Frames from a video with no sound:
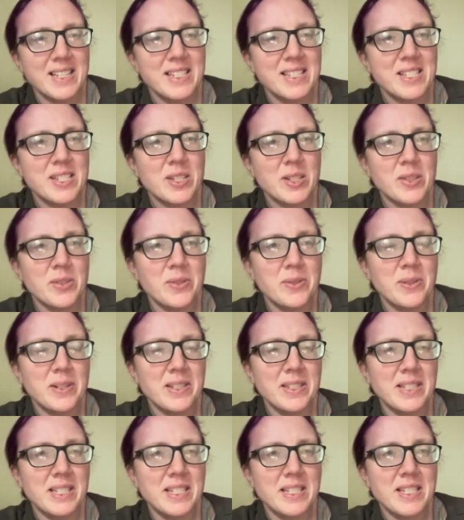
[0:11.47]
So,
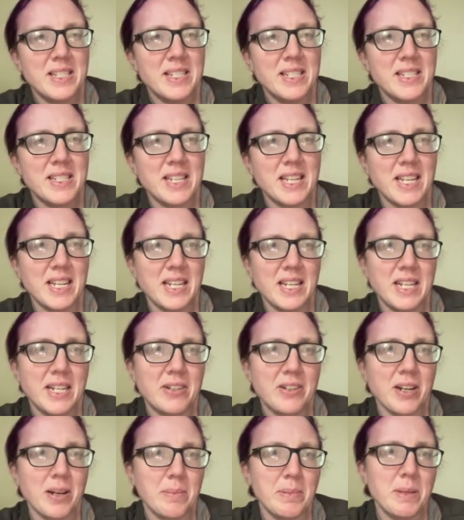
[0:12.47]
this is a
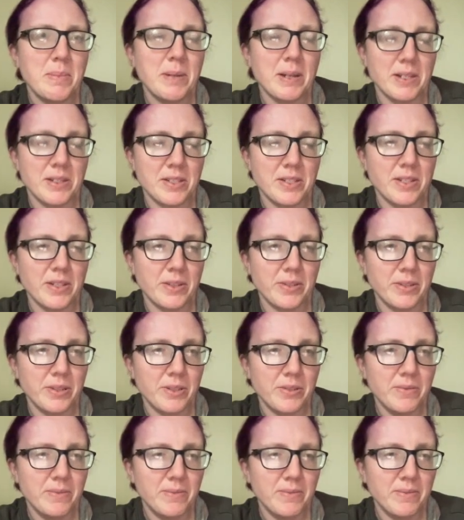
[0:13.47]
Kropki Pairs
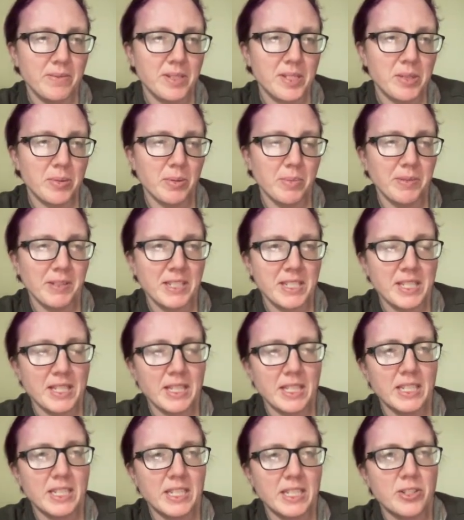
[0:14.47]
Sudoku. So, we're
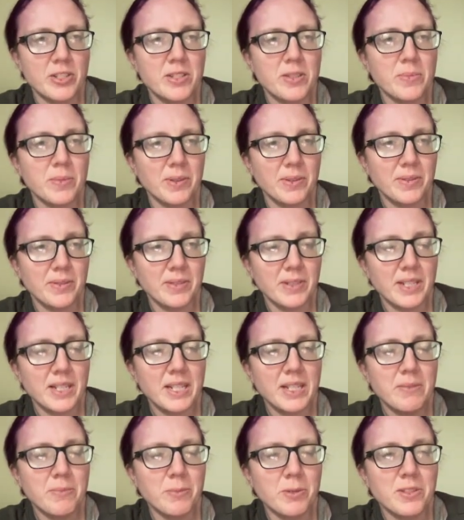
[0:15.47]
placing the digits 1 through
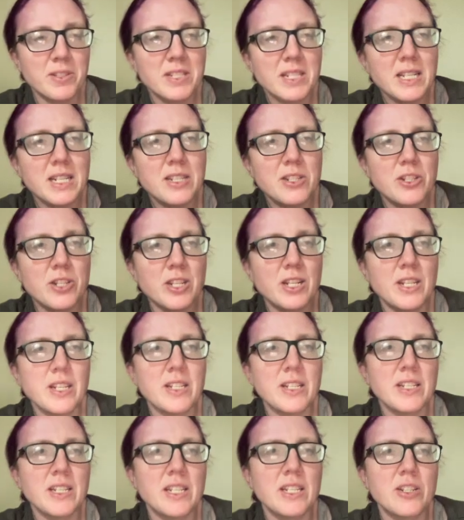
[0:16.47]
9, once each,
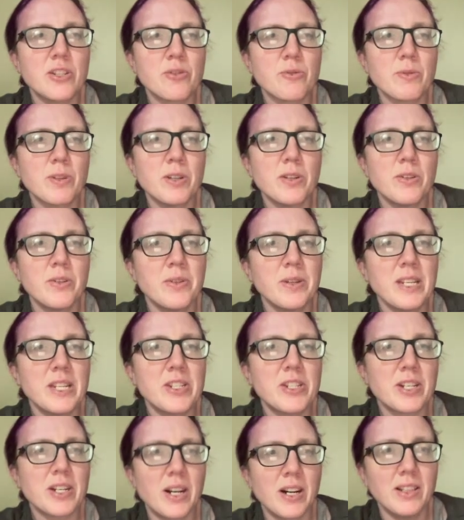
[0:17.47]
in each row,
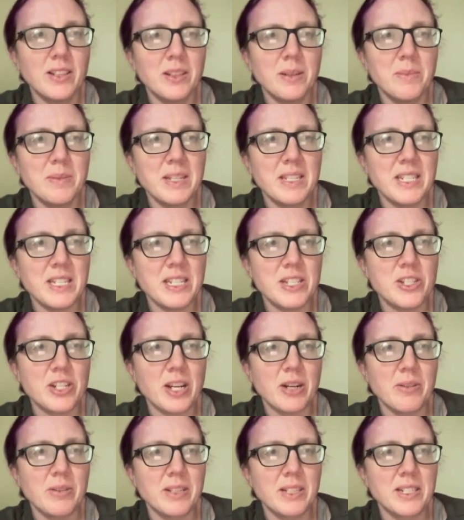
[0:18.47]
each column, and each
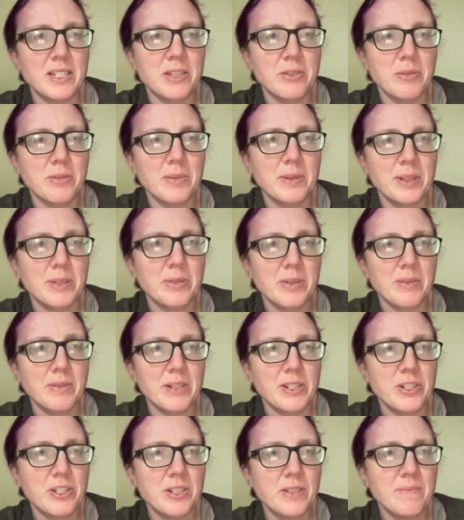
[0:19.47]
outline 3x3
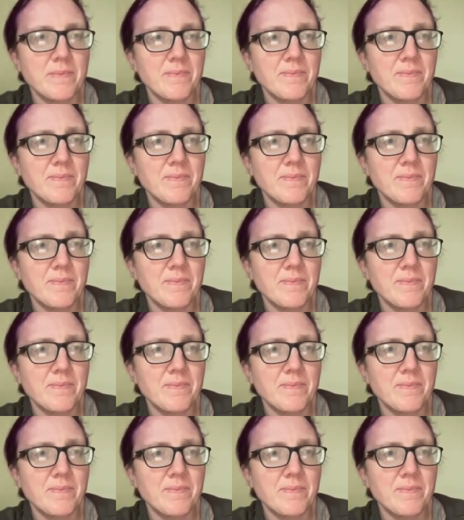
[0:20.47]
region.